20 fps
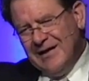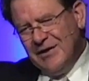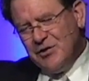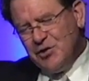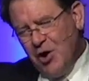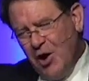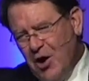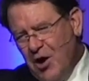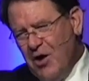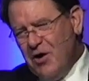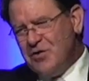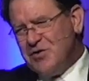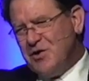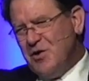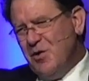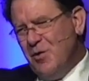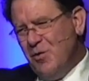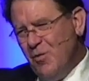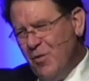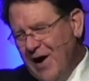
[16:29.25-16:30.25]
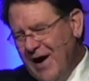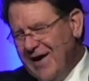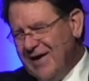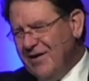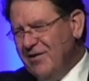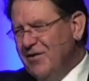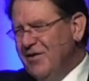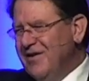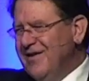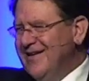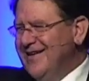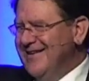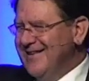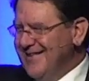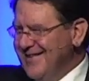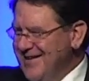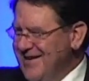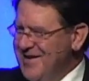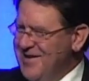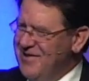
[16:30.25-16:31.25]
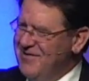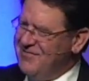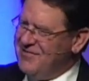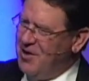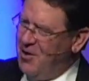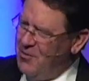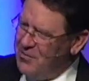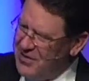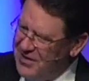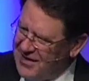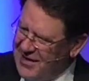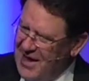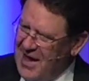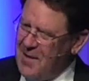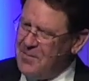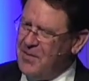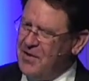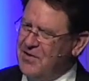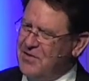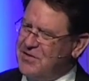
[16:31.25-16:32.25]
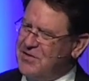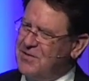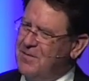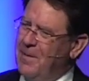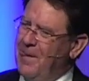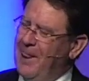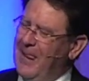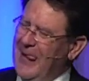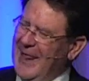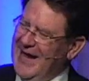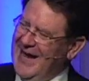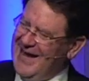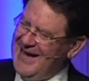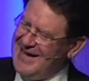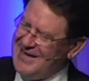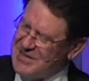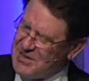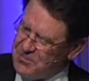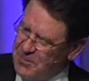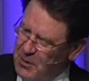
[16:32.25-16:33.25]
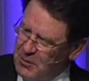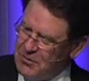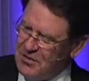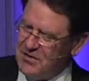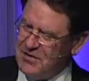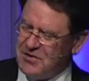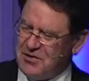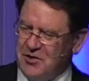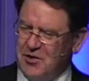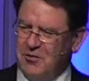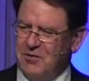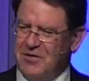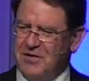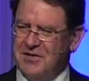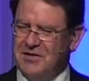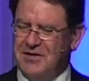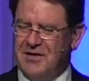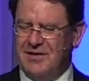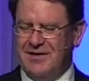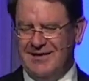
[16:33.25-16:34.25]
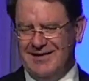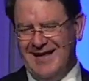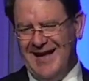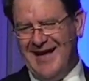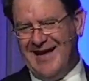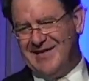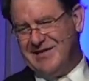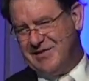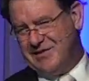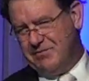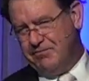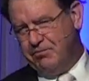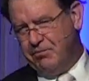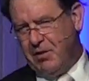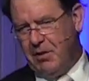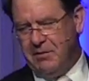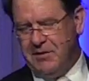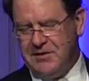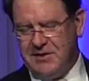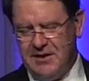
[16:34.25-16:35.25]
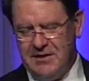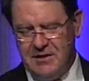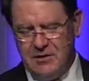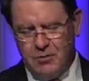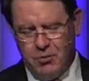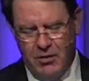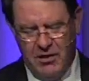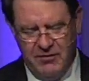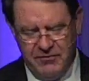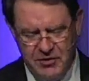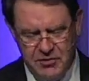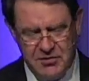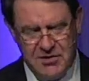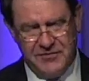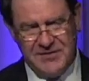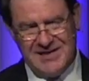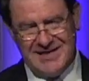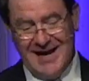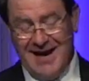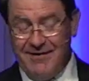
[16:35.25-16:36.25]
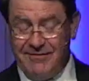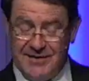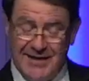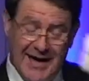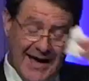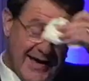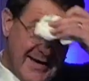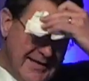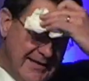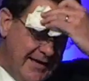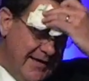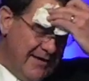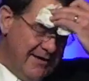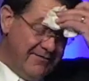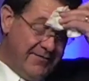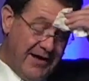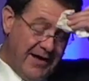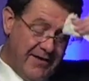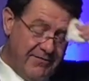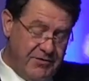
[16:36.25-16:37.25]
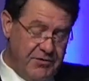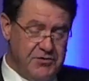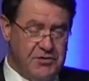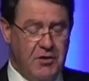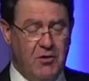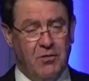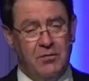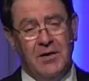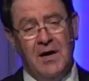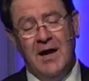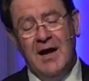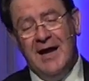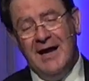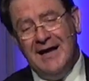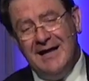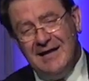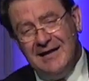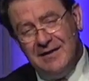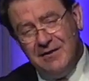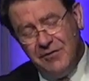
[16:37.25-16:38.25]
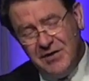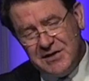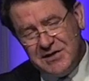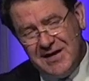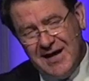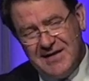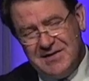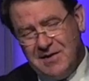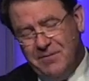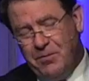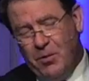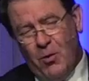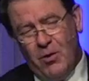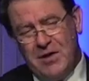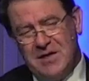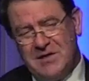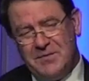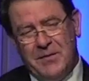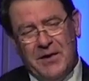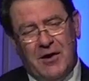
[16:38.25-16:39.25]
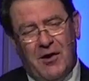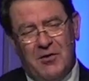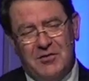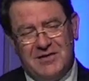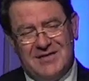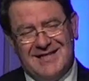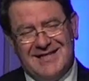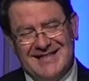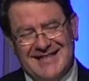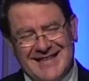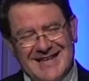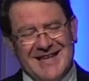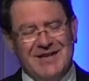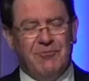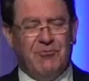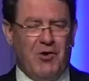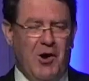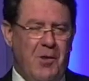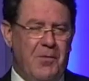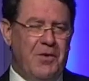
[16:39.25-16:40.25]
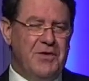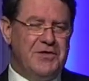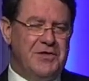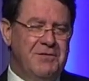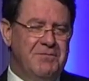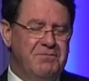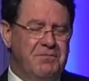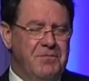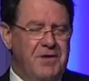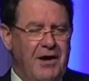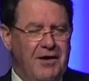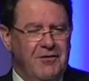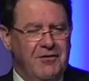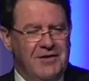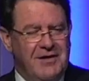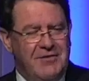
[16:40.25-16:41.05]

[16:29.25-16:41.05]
Charles Wagle lived on the campus and spoke to the students the last probably 10 to 12 years of his life, died at 95 years old. The reason that's important is because Lee Roberson, Dr.